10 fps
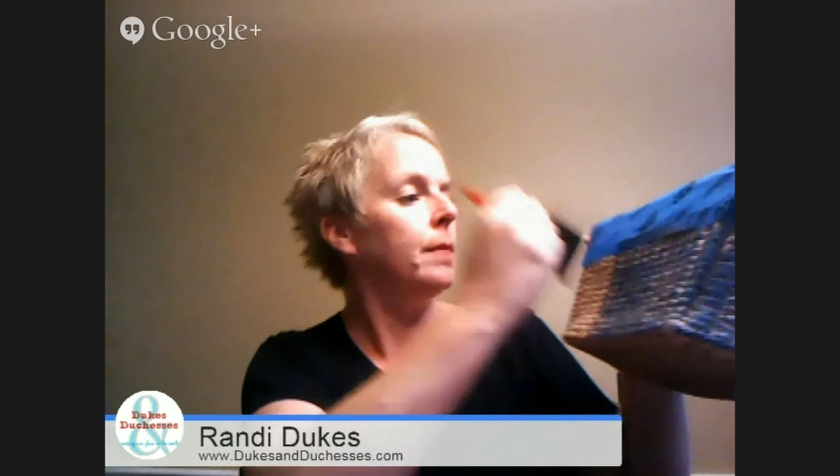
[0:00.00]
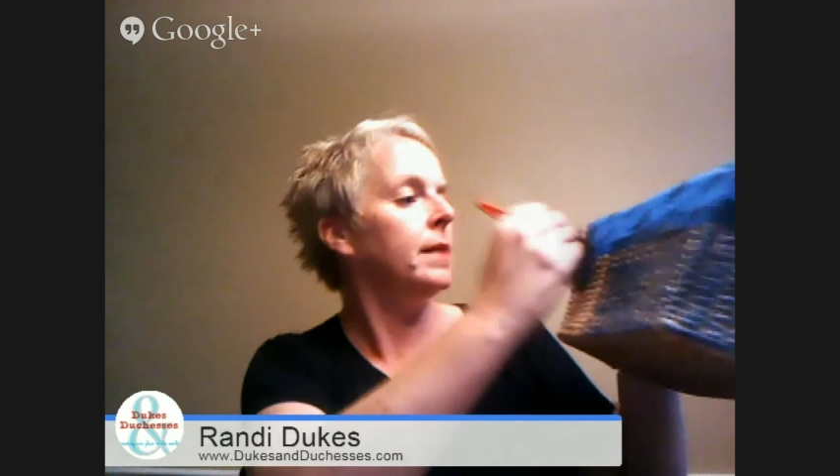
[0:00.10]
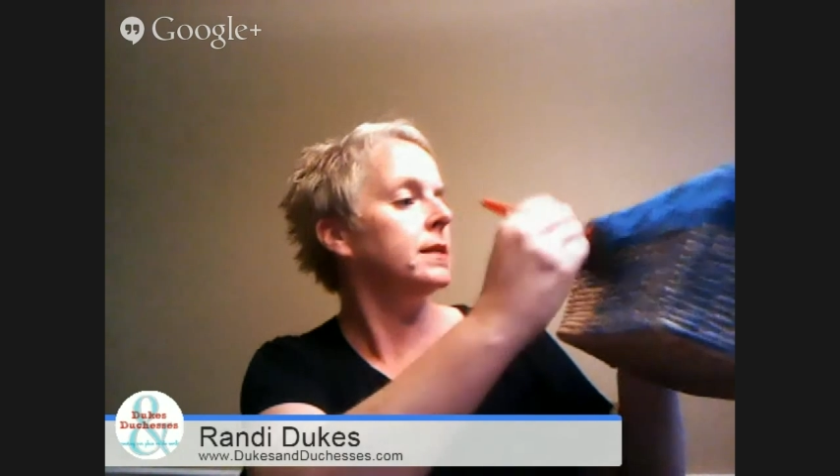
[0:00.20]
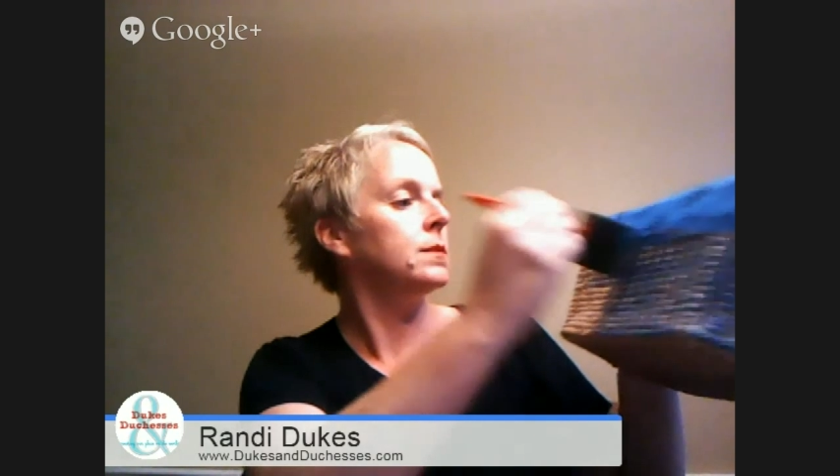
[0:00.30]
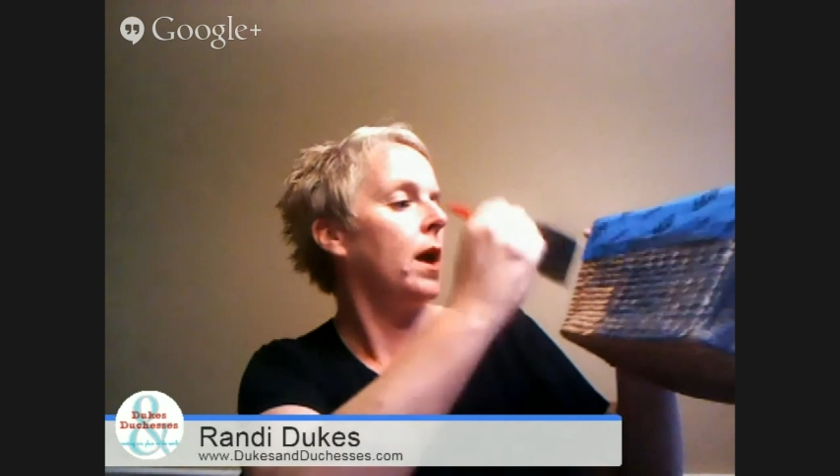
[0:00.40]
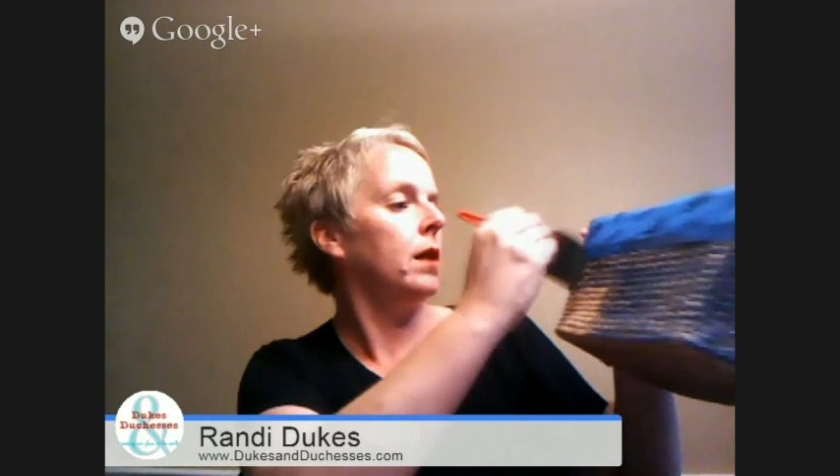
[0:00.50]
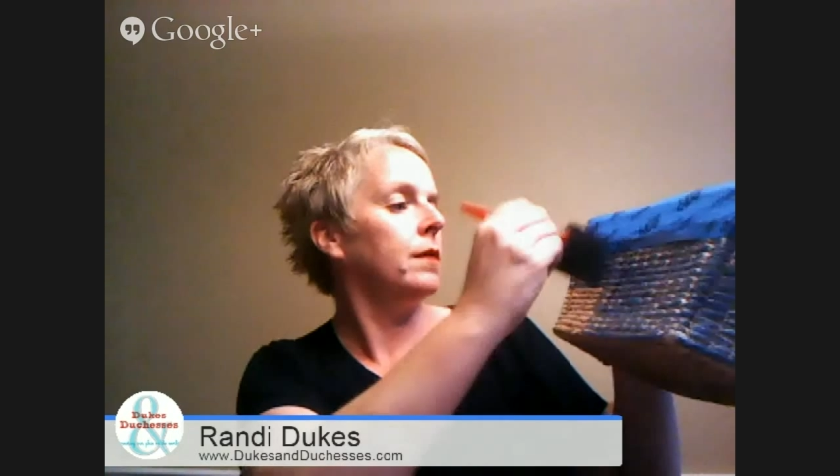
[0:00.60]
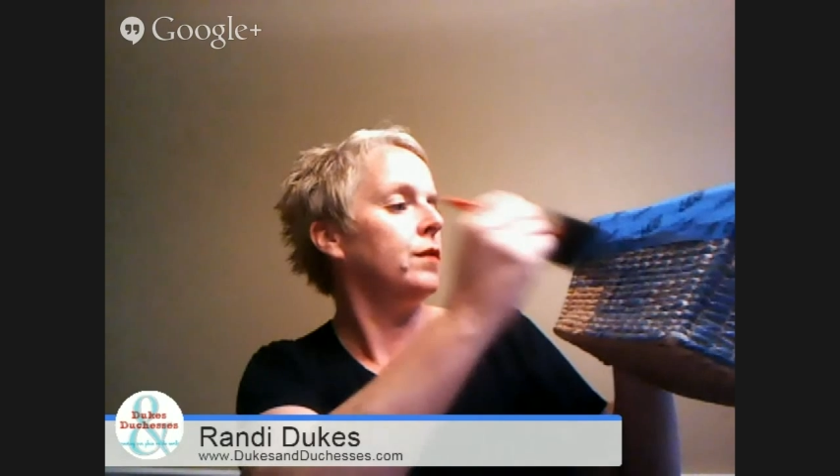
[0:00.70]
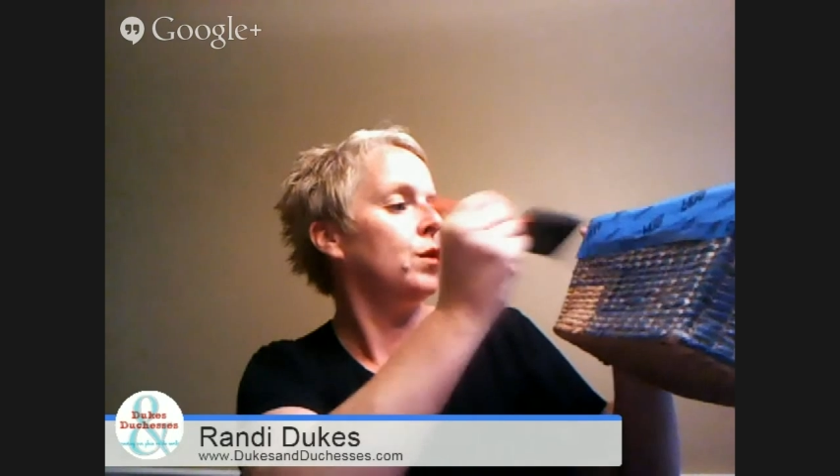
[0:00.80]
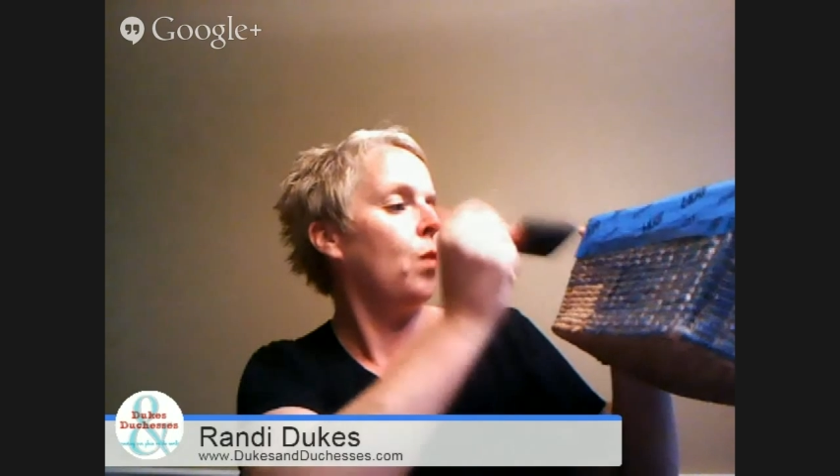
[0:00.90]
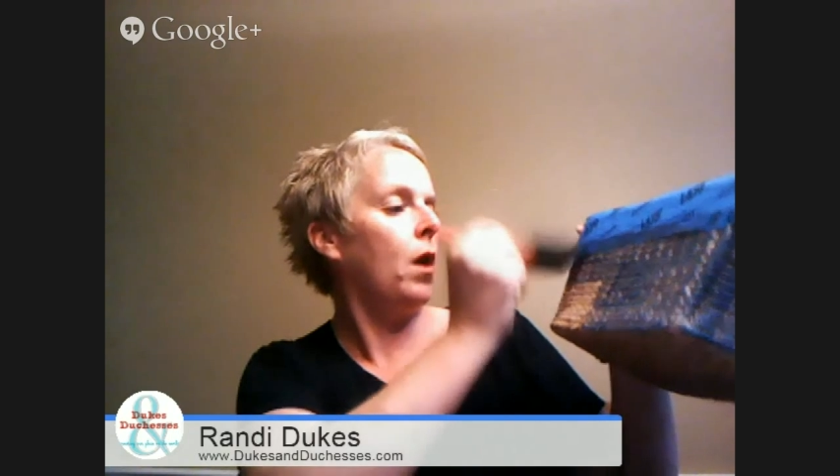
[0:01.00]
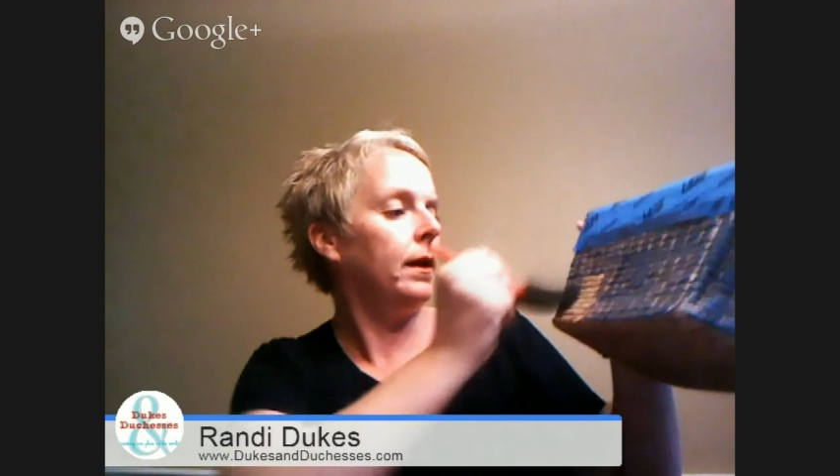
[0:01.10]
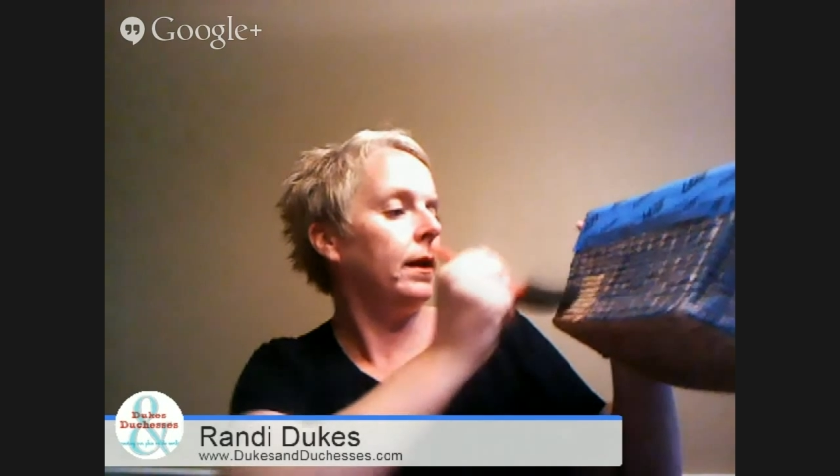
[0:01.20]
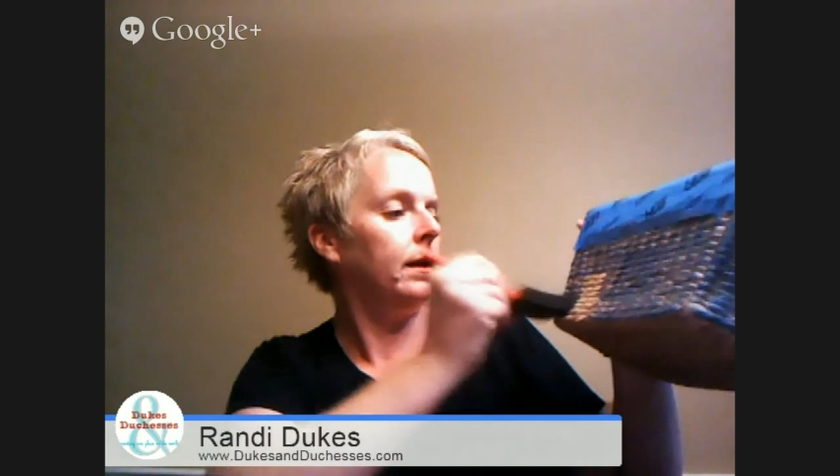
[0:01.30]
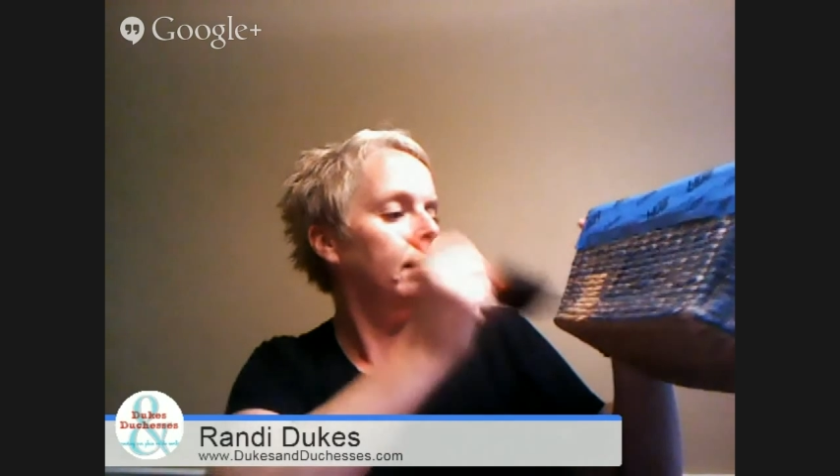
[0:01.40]
as well if you want
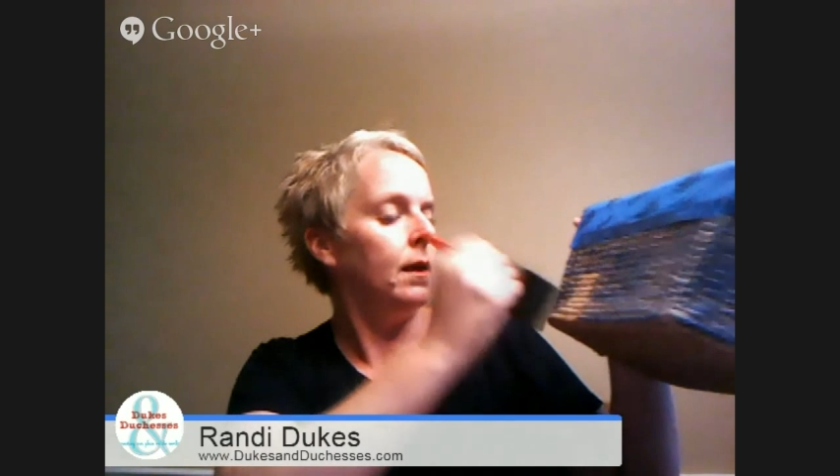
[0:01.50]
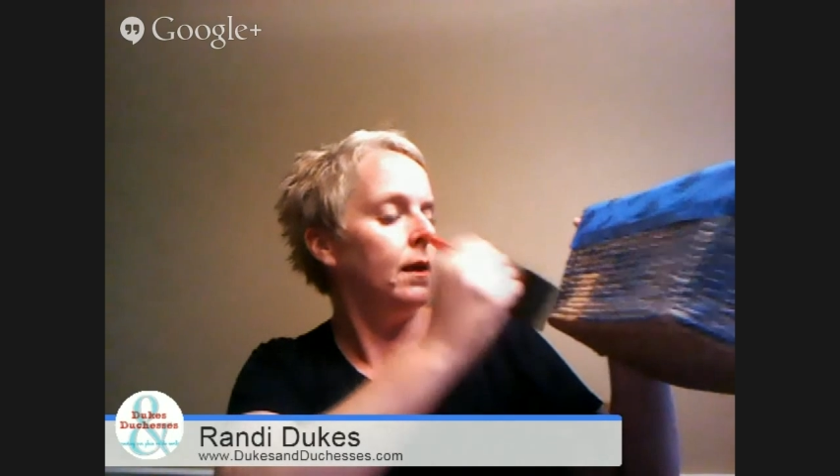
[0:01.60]
it.